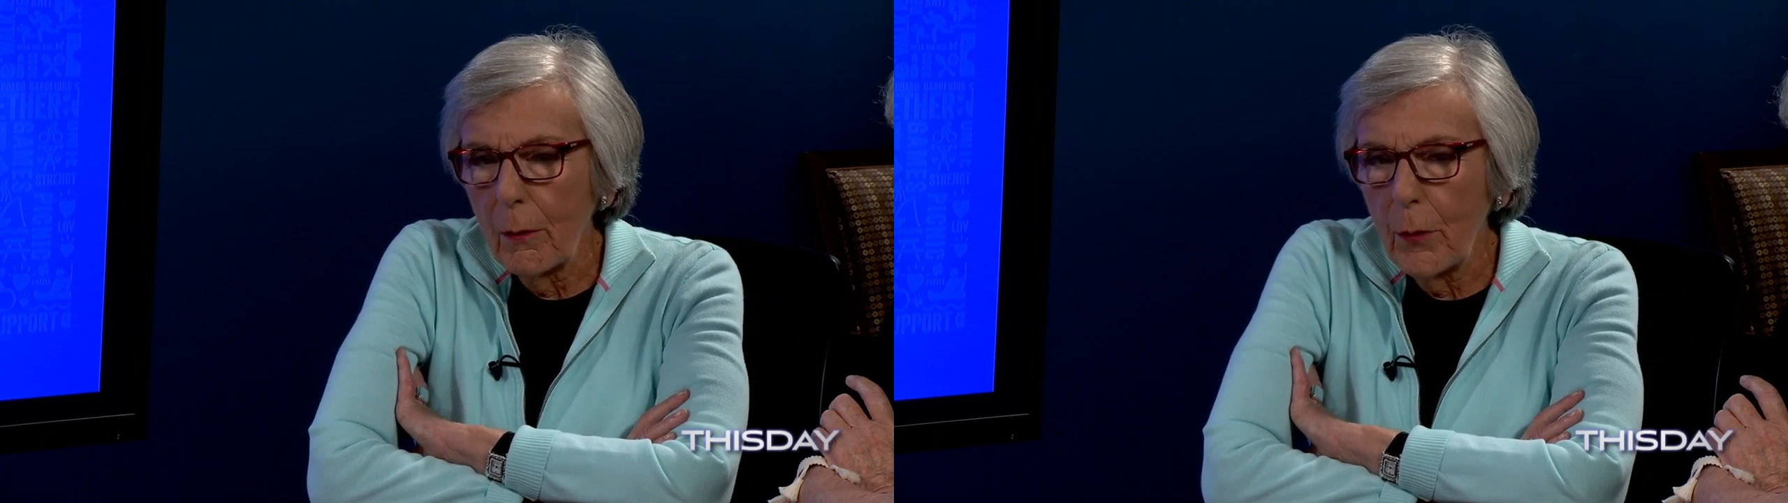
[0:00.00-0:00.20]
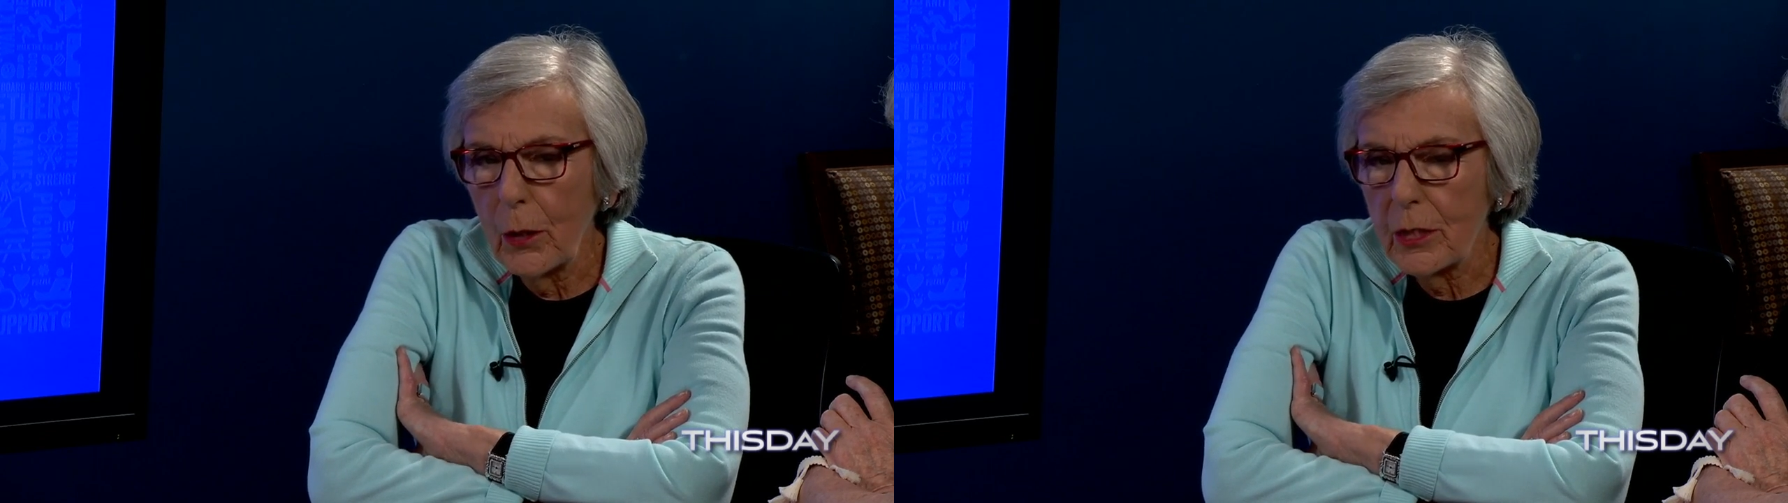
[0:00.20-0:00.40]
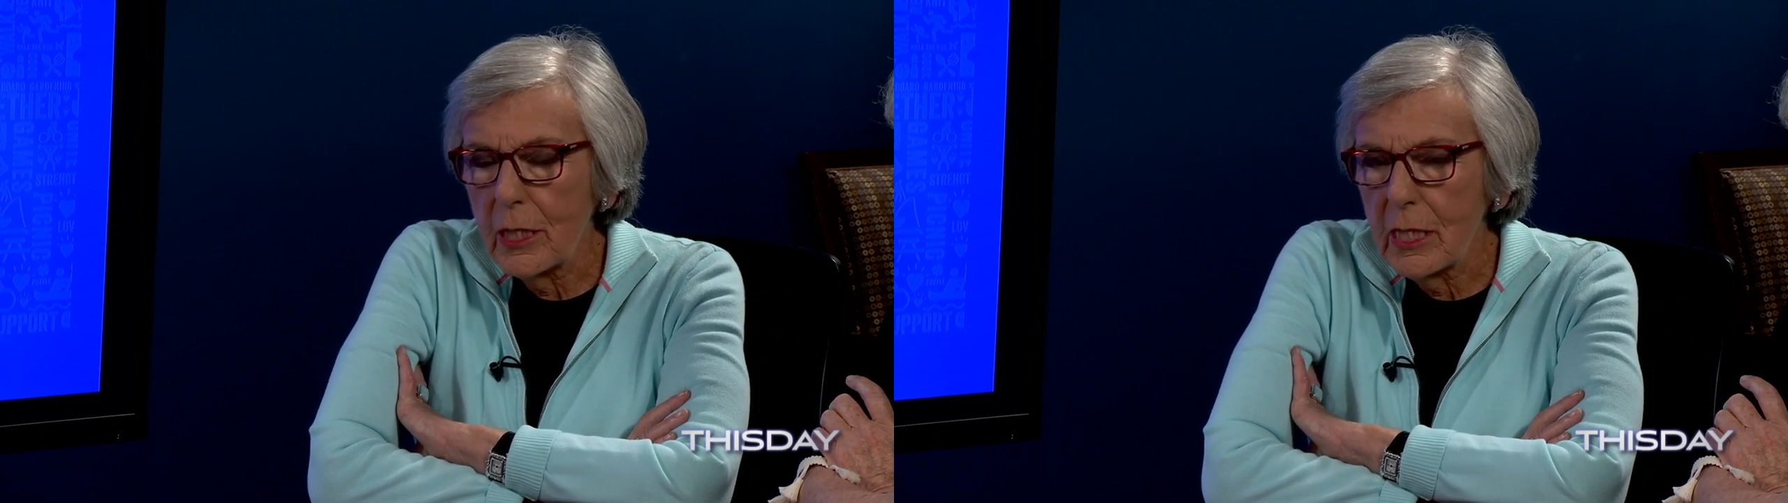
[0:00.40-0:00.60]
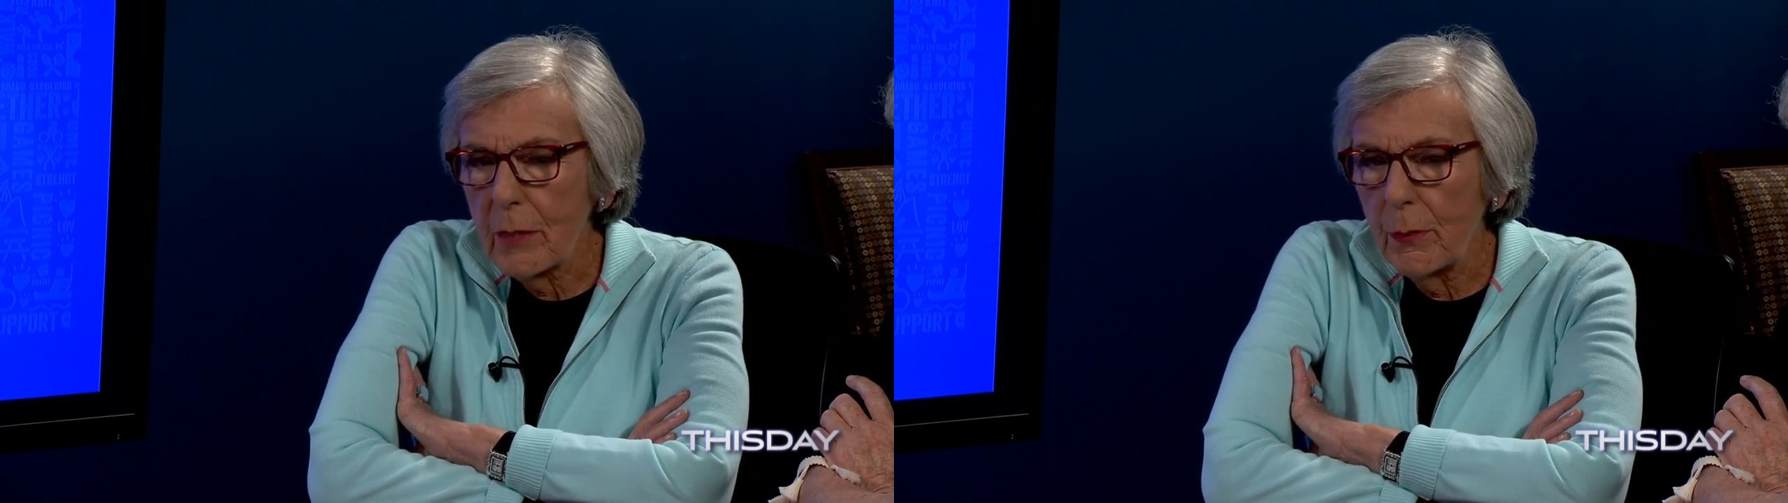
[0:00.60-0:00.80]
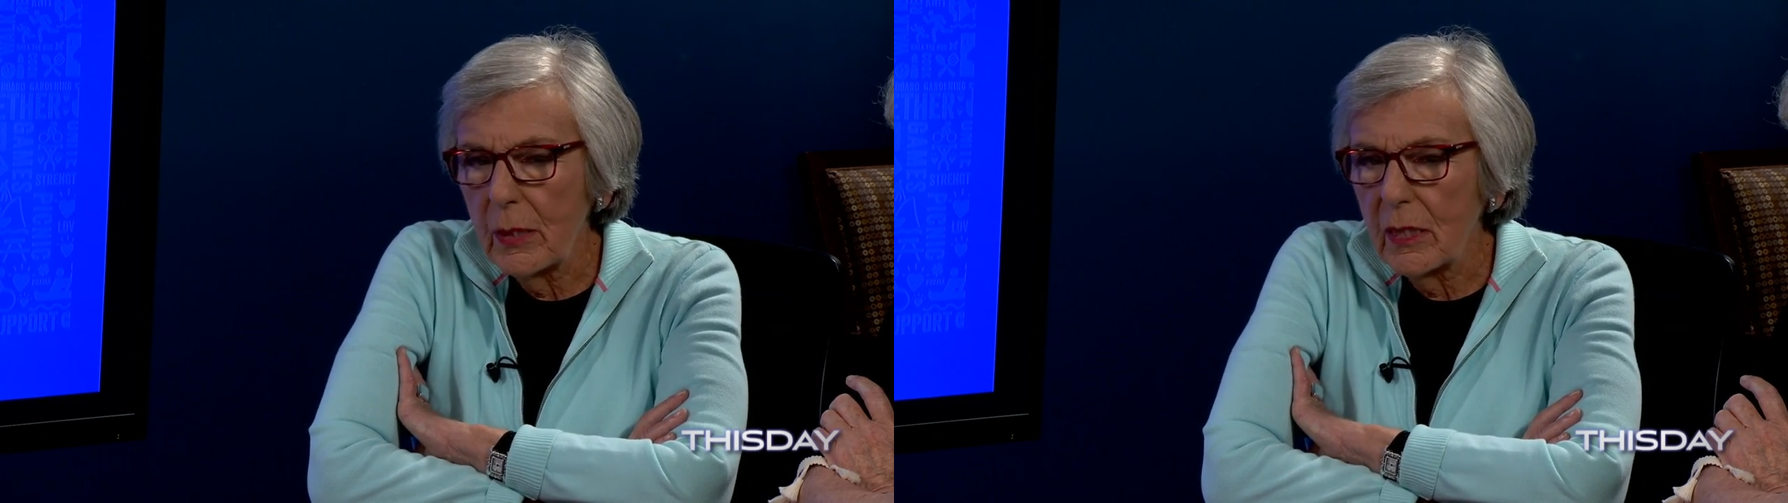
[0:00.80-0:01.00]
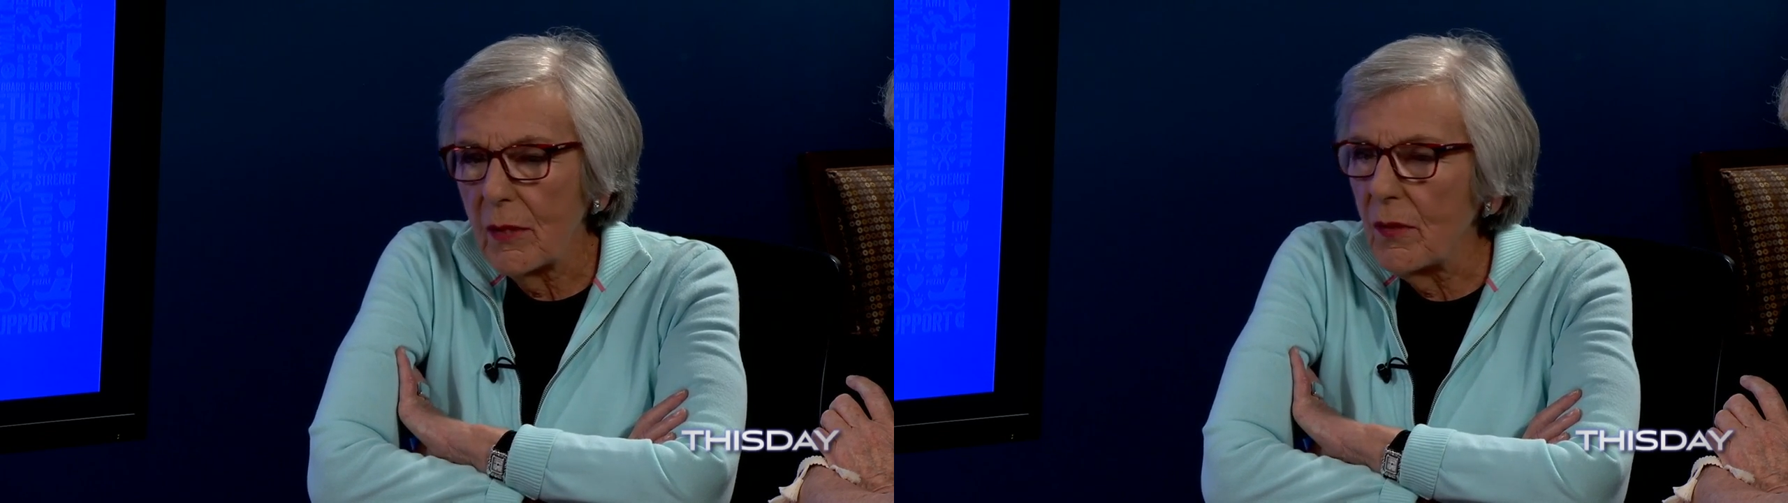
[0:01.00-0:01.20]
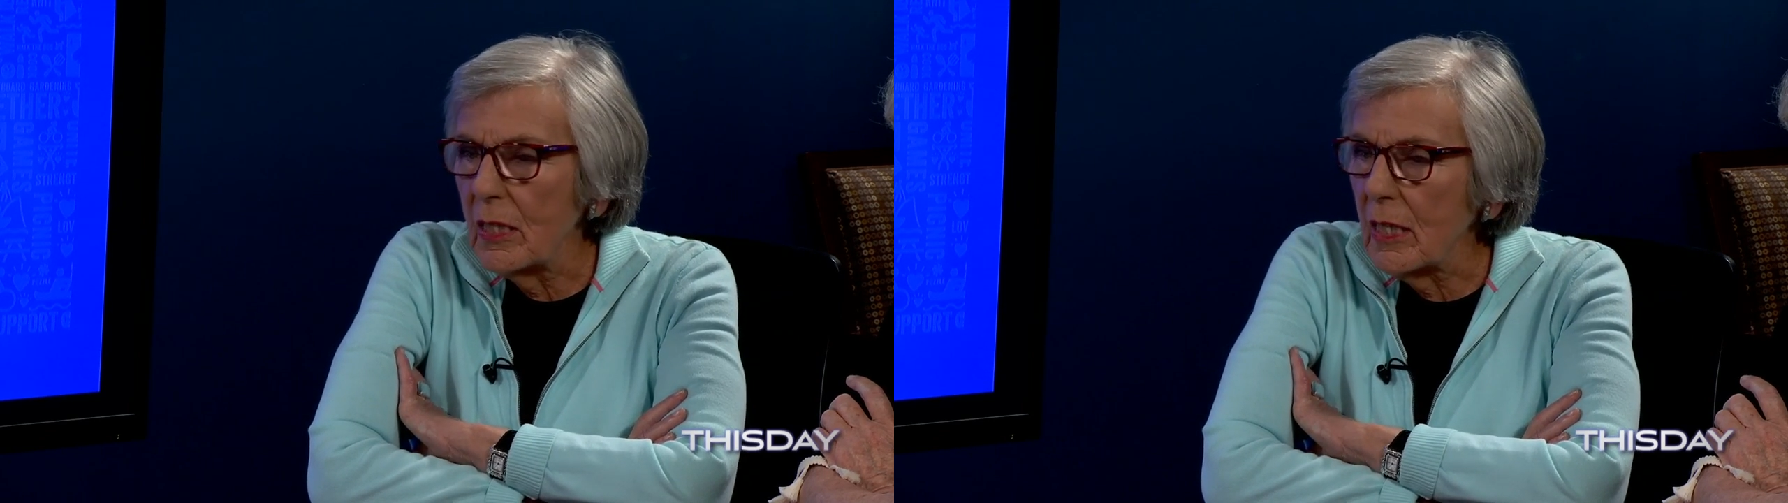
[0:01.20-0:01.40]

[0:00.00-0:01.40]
a participant in the